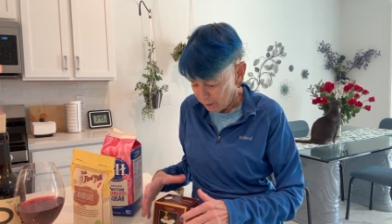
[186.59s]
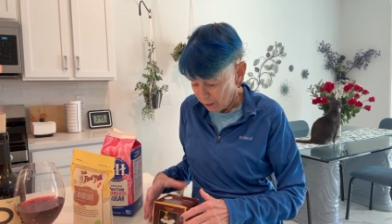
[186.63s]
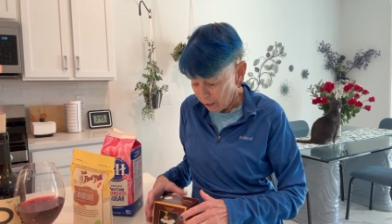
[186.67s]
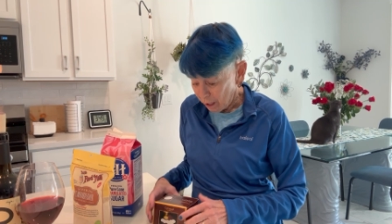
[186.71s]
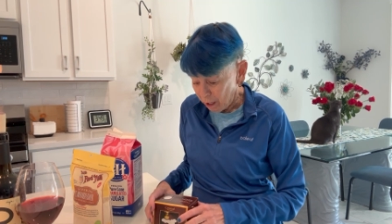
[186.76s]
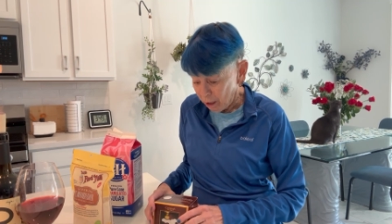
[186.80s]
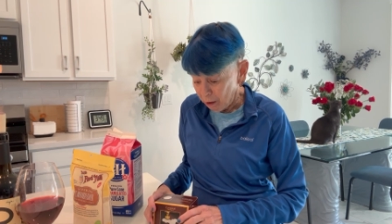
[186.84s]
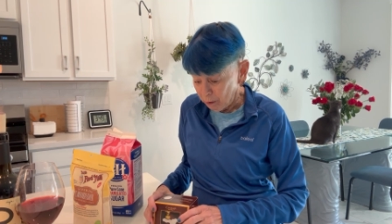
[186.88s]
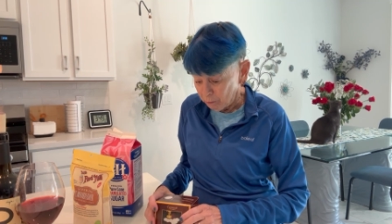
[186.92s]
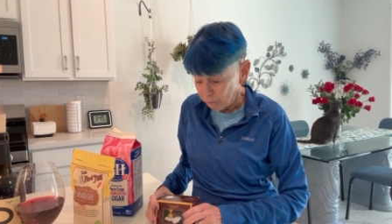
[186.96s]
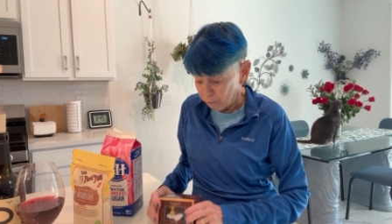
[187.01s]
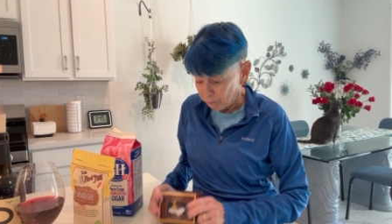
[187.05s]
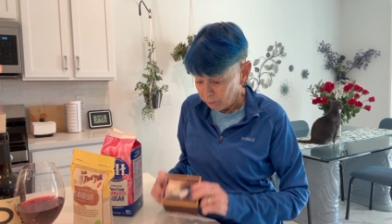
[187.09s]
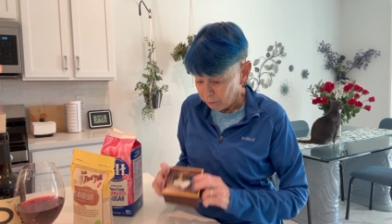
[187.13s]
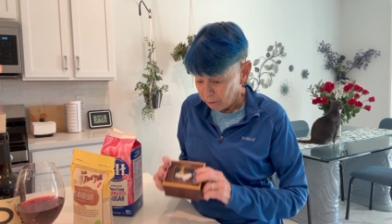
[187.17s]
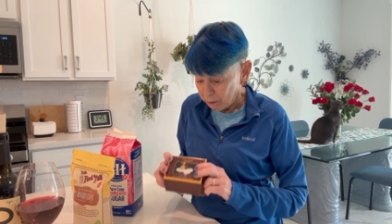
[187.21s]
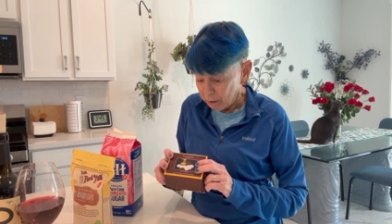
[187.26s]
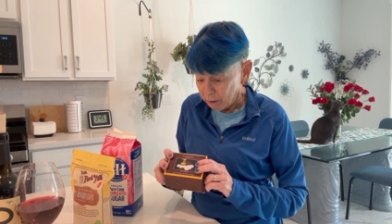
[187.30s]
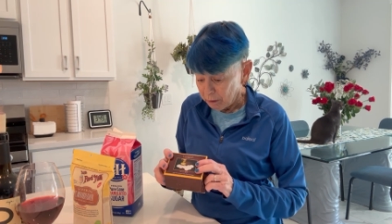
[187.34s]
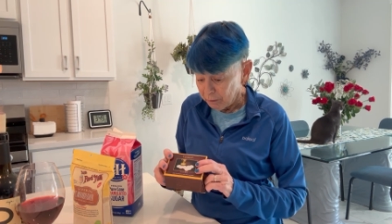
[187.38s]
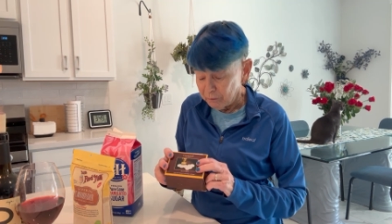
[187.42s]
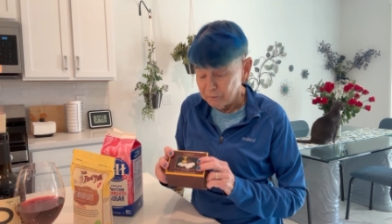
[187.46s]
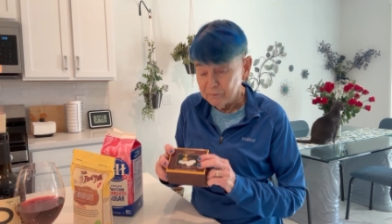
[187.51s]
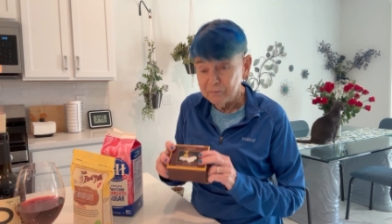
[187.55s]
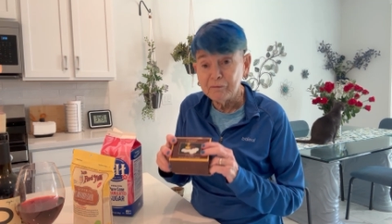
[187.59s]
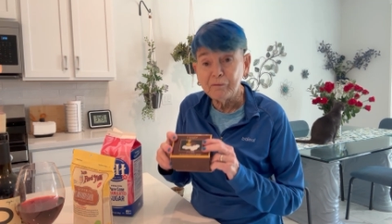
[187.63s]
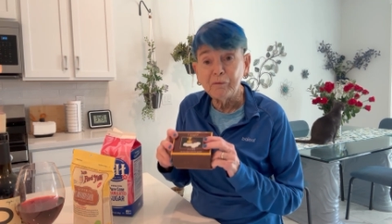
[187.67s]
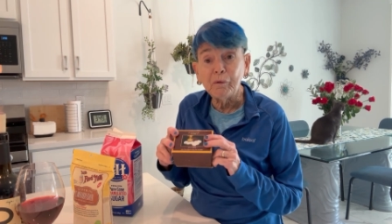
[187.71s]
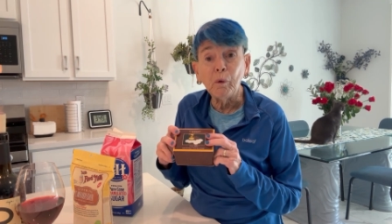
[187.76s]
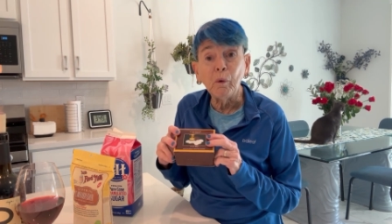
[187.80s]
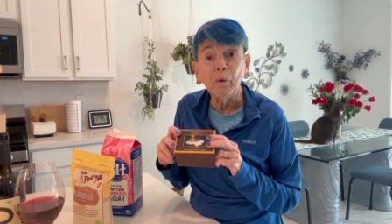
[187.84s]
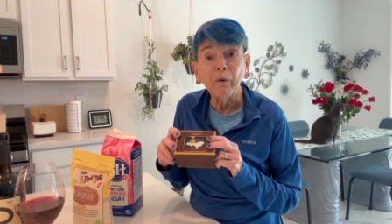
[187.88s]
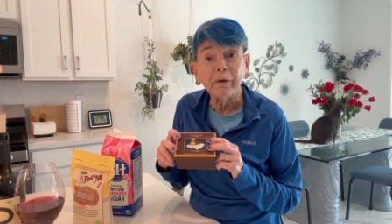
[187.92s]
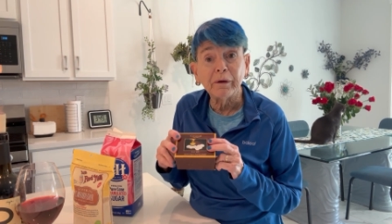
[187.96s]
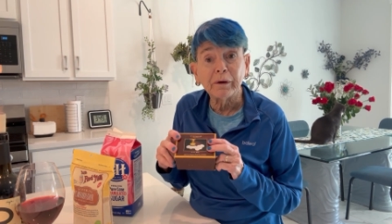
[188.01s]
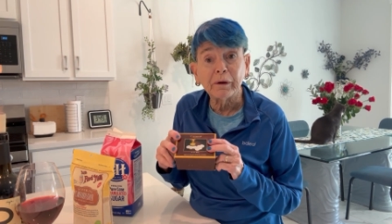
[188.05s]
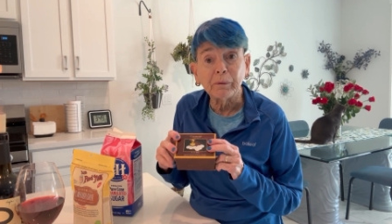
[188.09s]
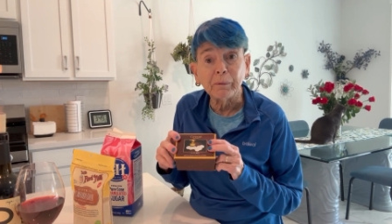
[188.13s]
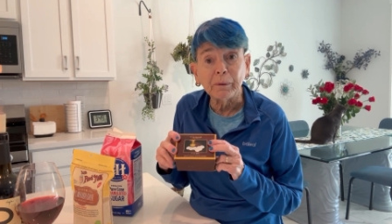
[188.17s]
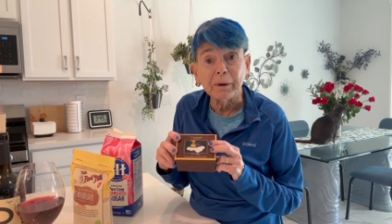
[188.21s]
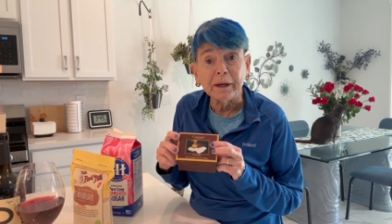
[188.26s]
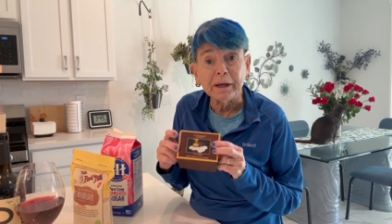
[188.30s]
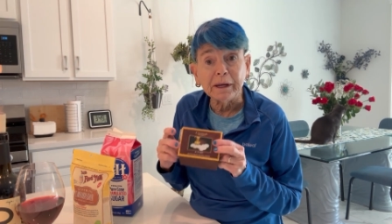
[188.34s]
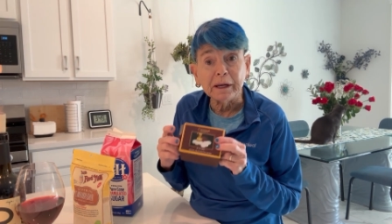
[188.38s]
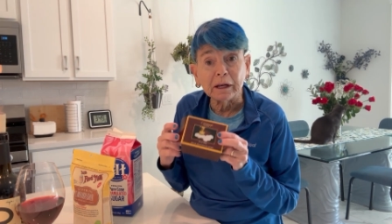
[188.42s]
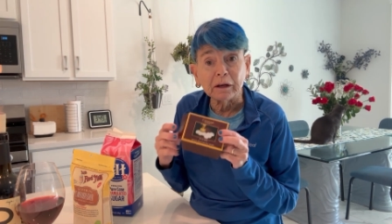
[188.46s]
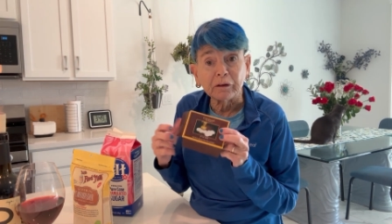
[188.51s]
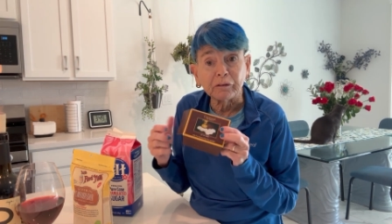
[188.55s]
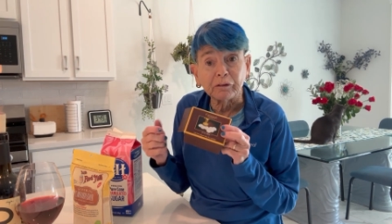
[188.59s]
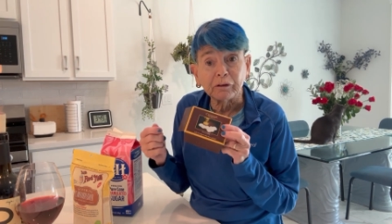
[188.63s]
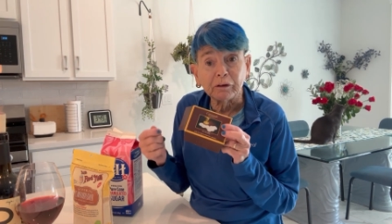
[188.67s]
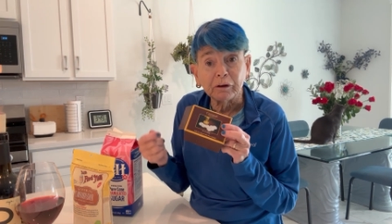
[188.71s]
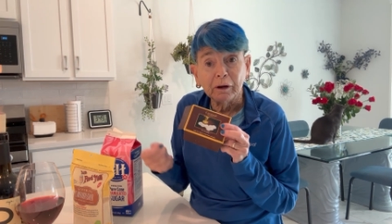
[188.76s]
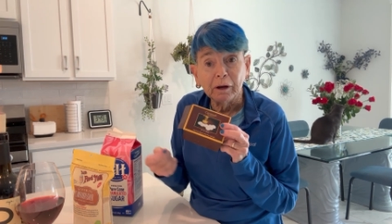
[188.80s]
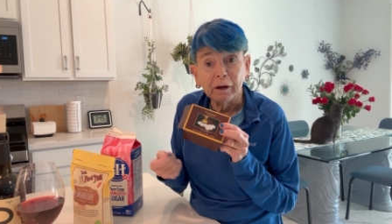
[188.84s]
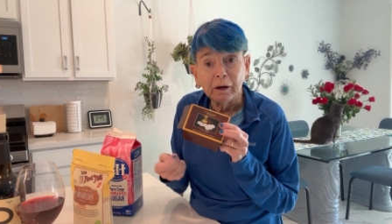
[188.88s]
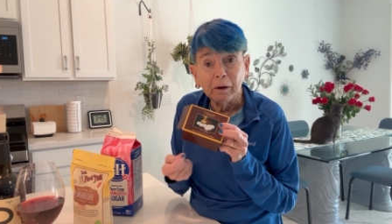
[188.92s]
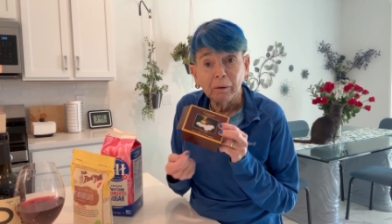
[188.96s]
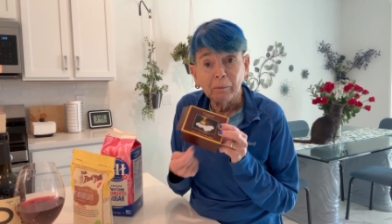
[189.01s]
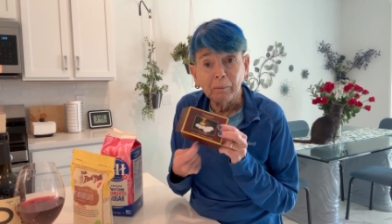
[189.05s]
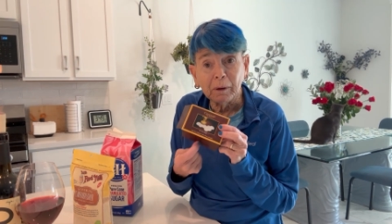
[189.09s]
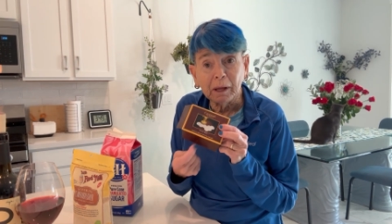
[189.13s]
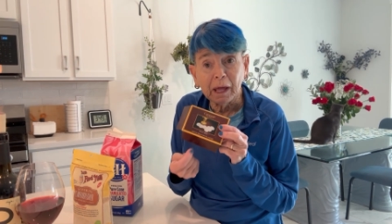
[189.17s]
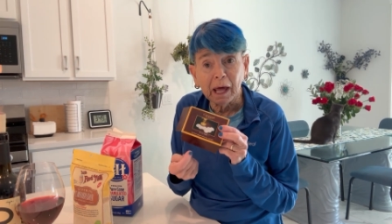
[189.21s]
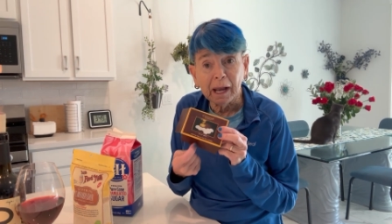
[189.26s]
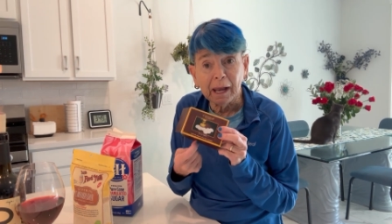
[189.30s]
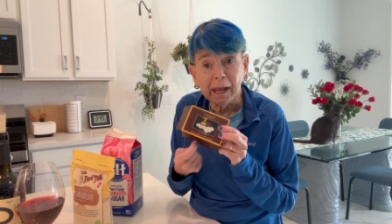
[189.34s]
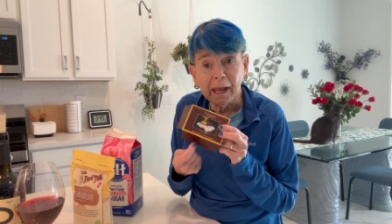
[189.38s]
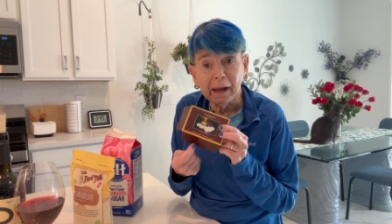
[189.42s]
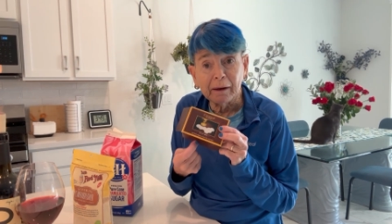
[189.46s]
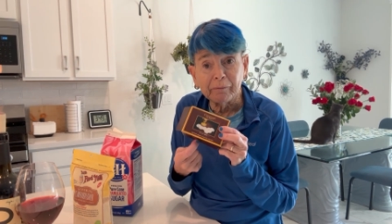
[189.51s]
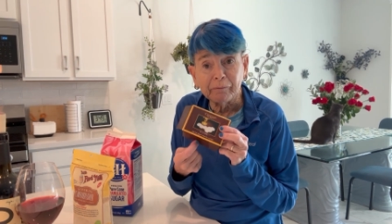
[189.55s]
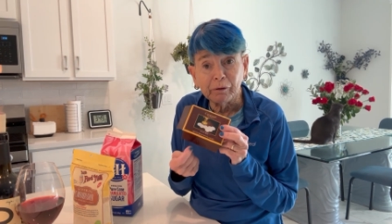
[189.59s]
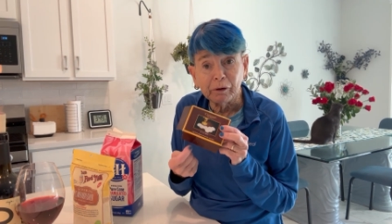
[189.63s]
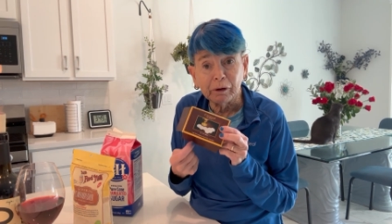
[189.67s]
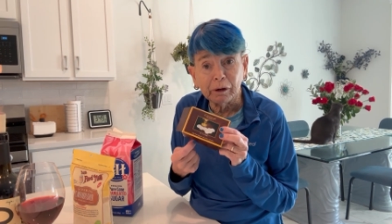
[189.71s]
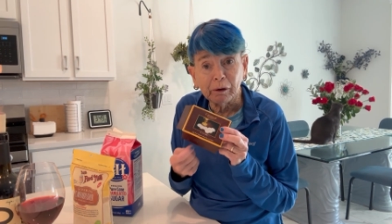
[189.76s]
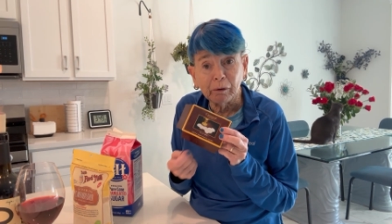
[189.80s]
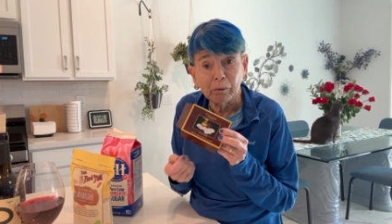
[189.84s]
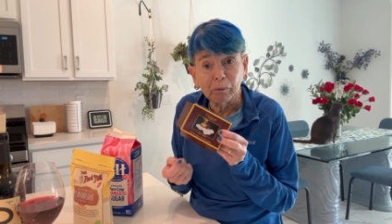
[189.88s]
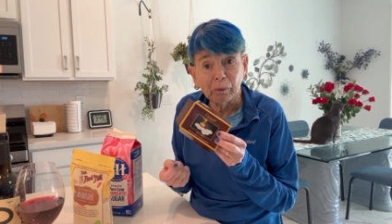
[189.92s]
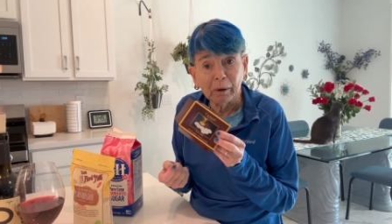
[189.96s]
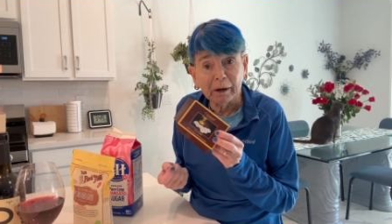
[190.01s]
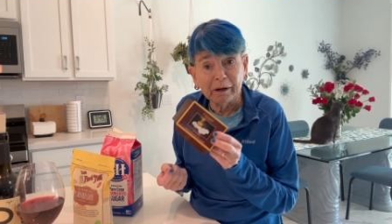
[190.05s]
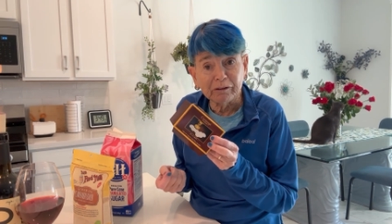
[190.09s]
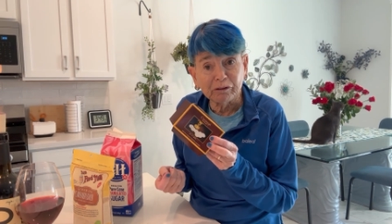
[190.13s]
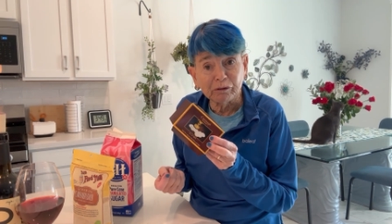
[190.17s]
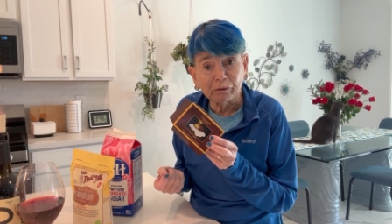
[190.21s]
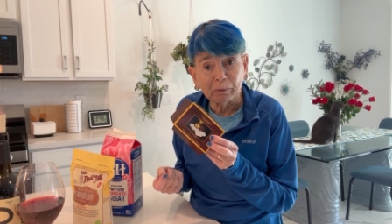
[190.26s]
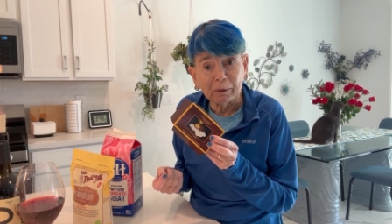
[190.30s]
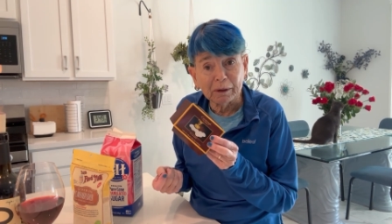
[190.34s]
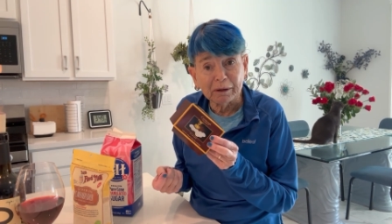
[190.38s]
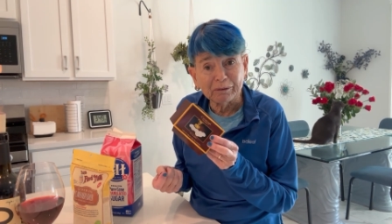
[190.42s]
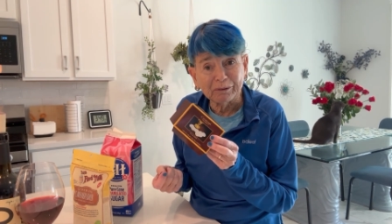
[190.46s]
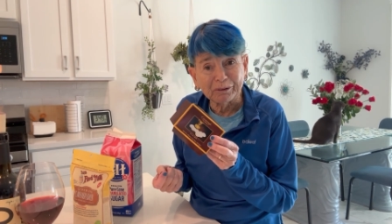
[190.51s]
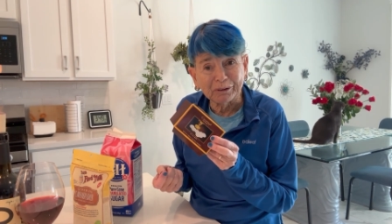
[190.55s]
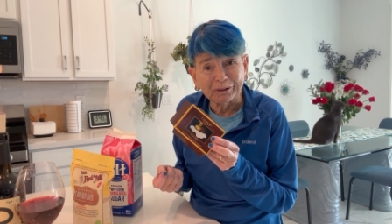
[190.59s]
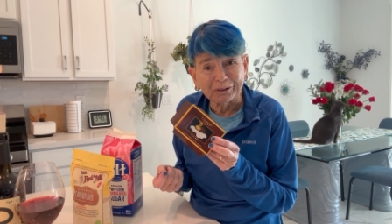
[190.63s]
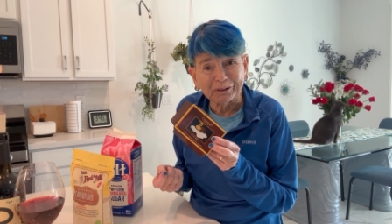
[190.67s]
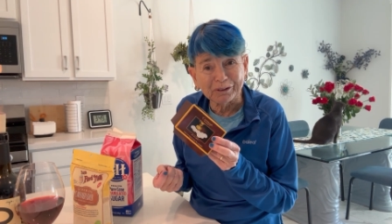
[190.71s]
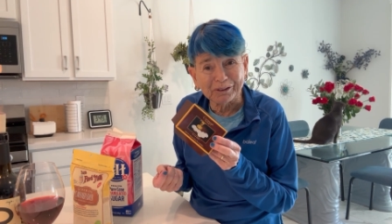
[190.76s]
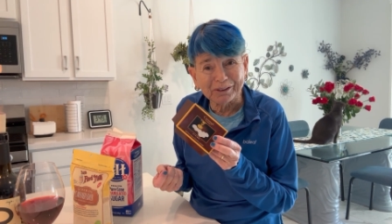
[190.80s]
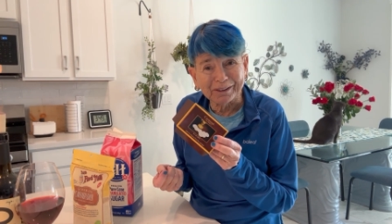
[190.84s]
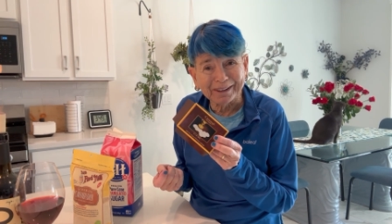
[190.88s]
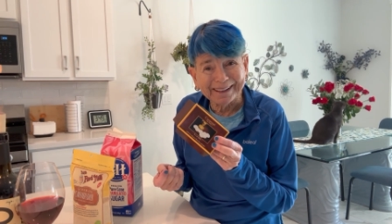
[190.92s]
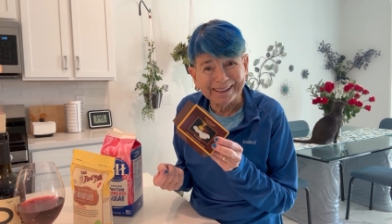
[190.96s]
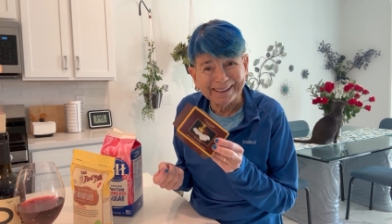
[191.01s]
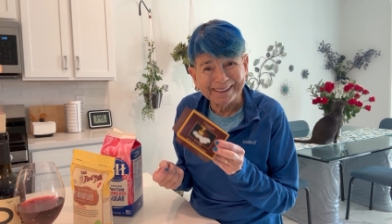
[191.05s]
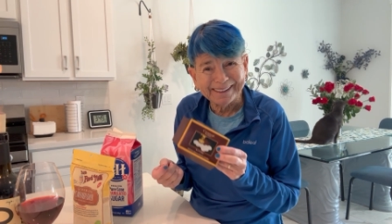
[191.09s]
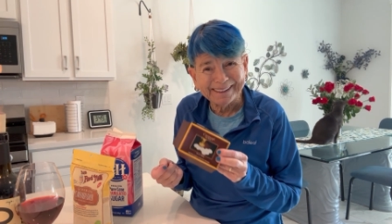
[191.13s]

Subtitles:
Oh, 4 ingredients. We gotta have a little rice wafers.